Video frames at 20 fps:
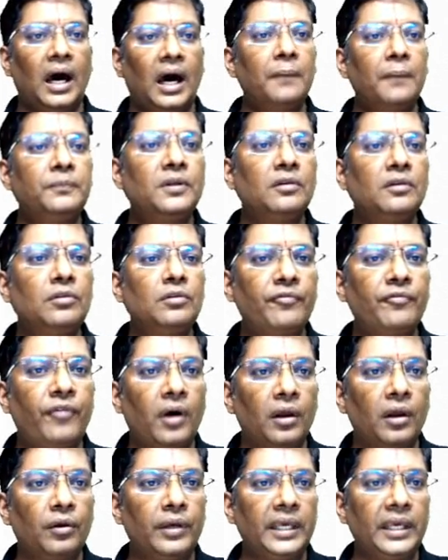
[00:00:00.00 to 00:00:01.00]
Observe the
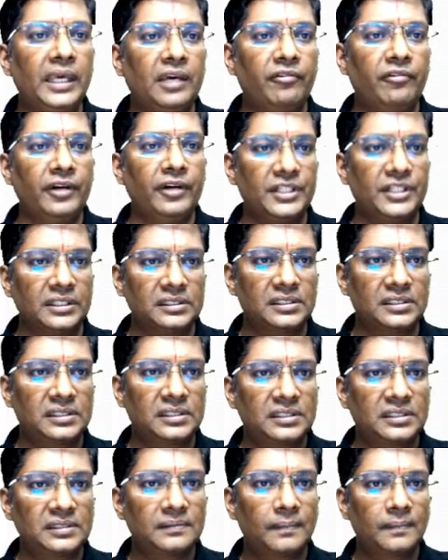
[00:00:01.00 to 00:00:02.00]
following equations.
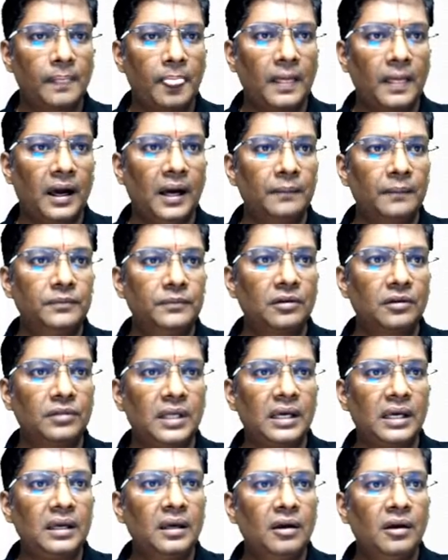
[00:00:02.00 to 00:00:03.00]
Observe
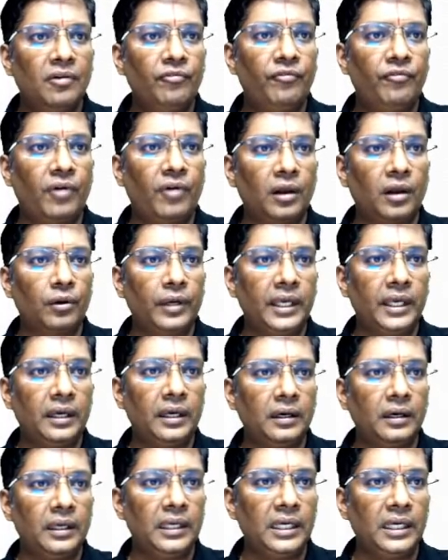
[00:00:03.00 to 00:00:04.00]
the following
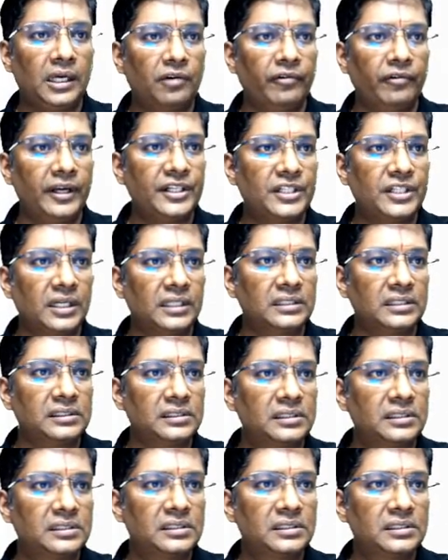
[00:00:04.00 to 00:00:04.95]
equations.